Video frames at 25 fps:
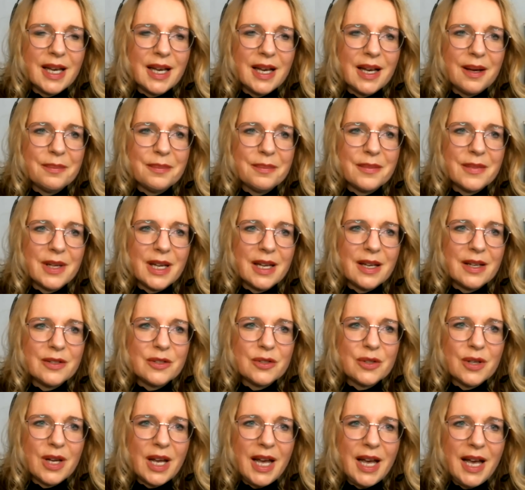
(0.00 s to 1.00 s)

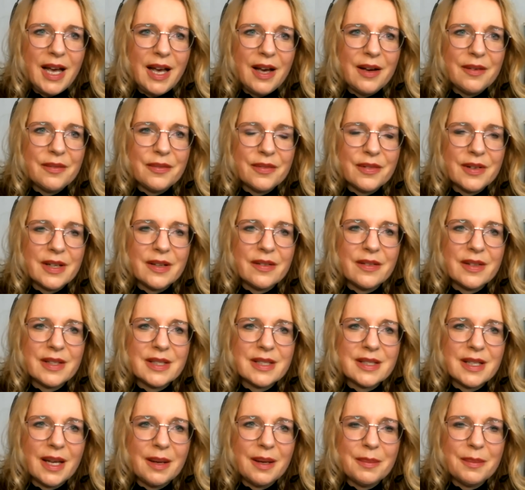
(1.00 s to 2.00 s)
To have the
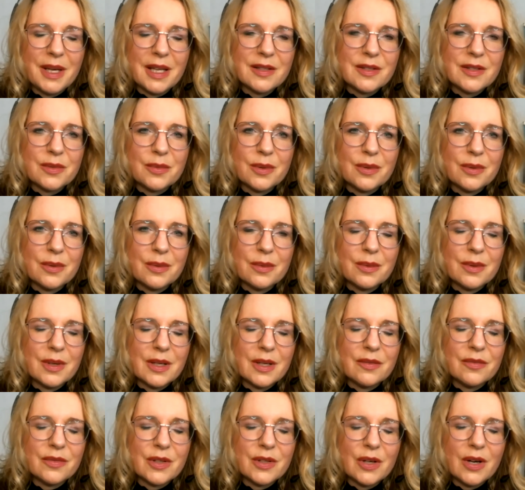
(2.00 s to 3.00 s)
same as
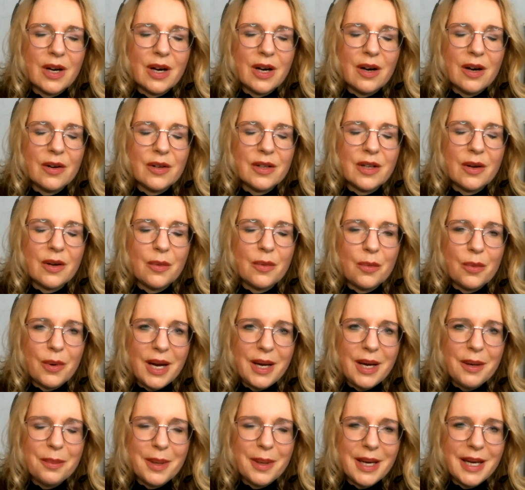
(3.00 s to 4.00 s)
if you're on a
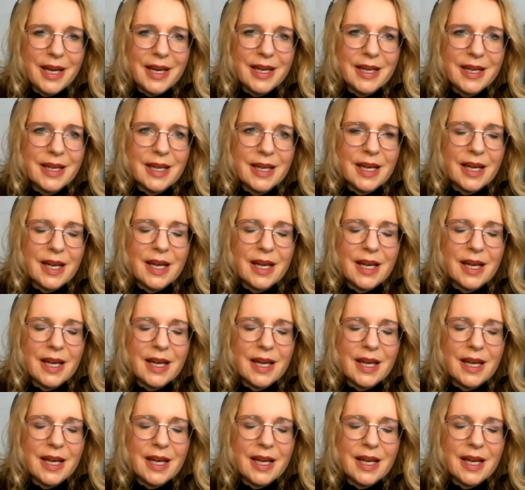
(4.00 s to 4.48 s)
railway,